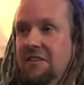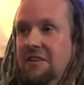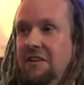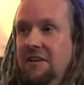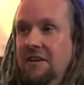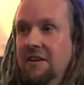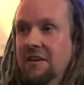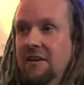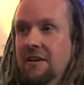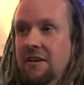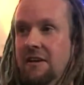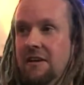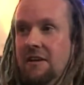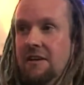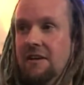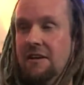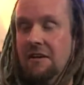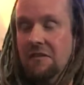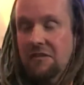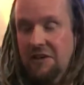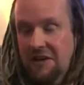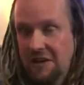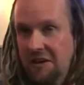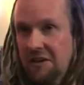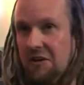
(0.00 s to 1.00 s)
didn't you?
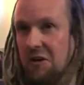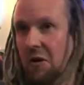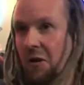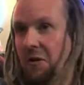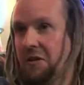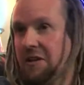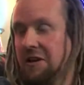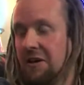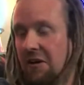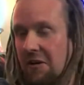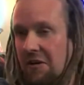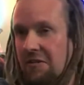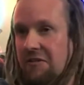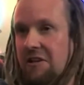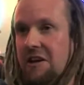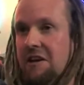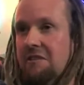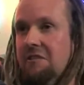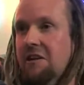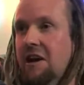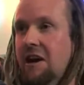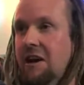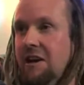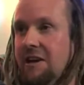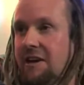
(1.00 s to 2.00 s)
I think you got the
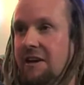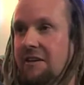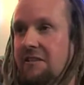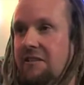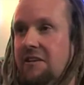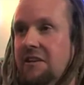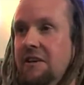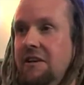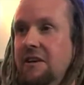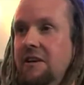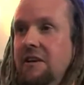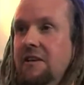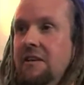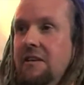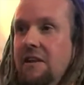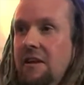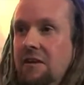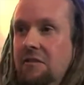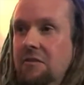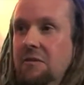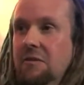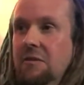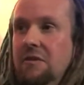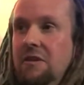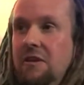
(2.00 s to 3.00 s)
idea earlier, didn't you?
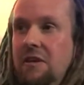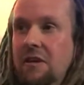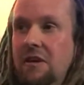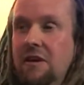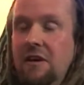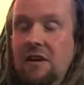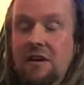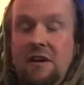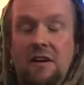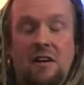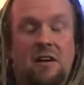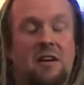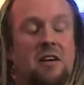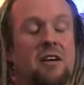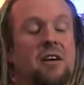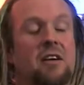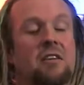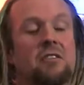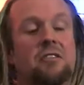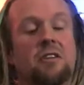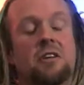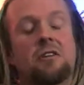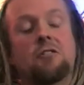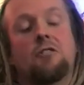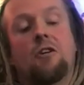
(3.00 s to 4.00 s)
I oh, right.
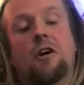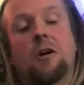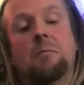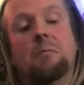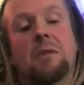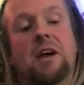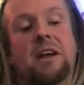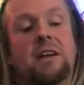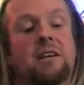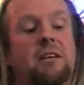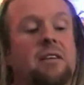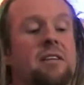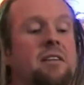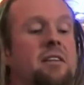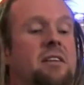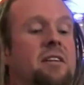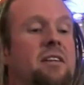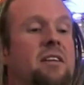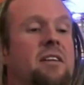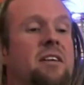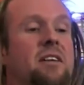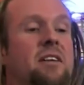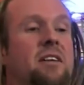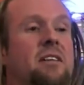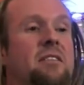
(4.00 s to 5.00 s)
I said, all right, mate.
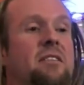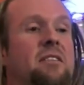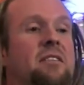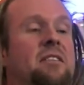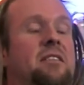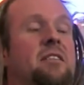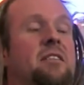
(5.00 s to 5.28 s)
Uh,